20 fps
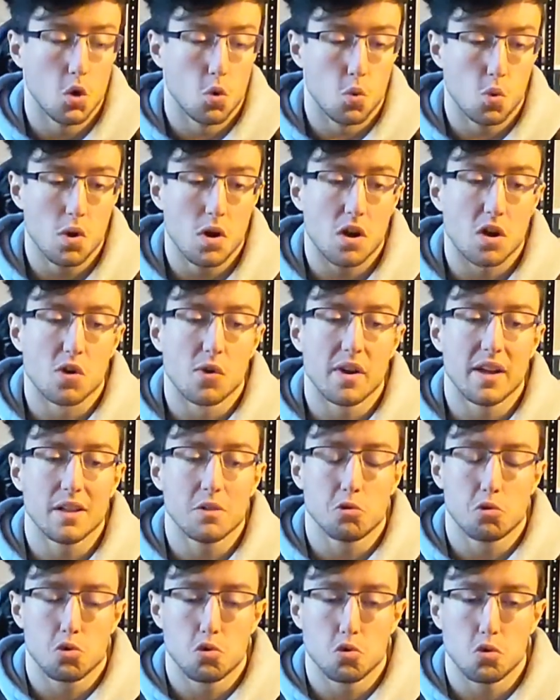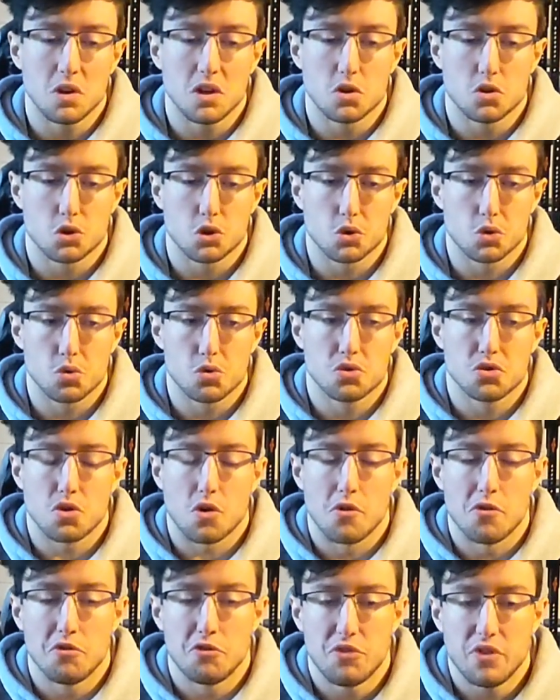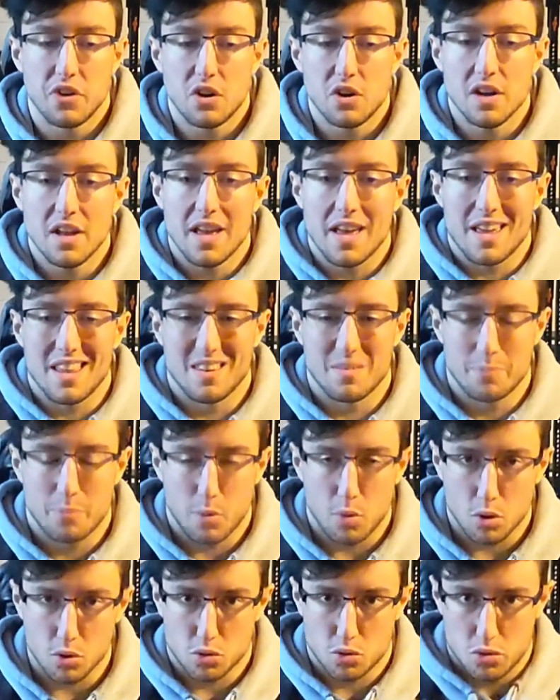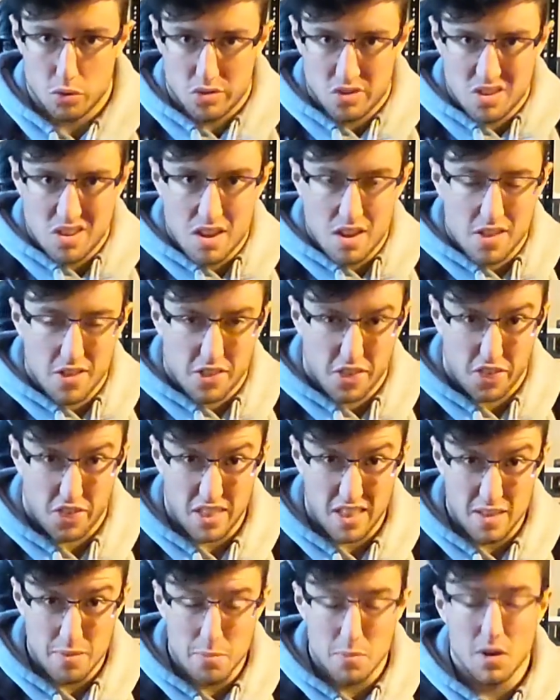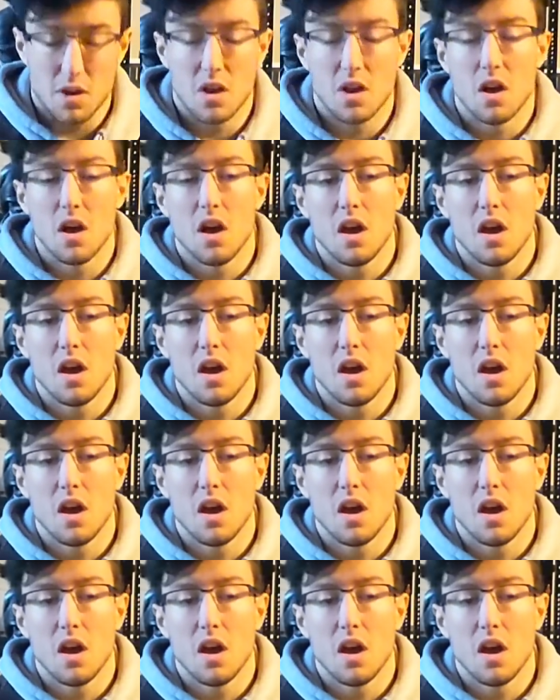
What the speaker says: We are going to introduce a very important theme